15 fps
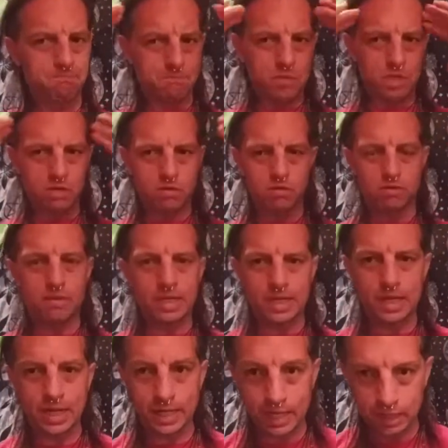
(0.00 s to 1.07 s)
you know, oh my
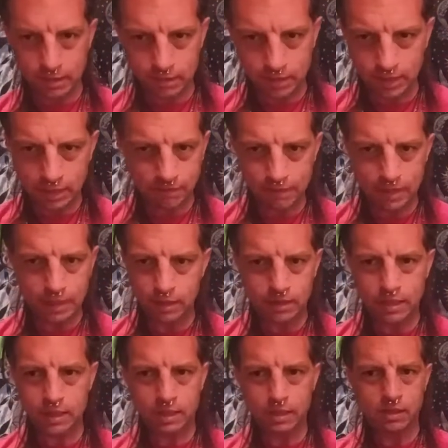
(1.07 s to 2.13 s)
God, I can't think of
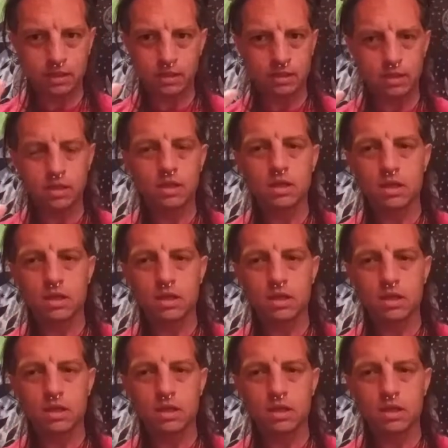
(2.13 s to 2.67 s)
anything.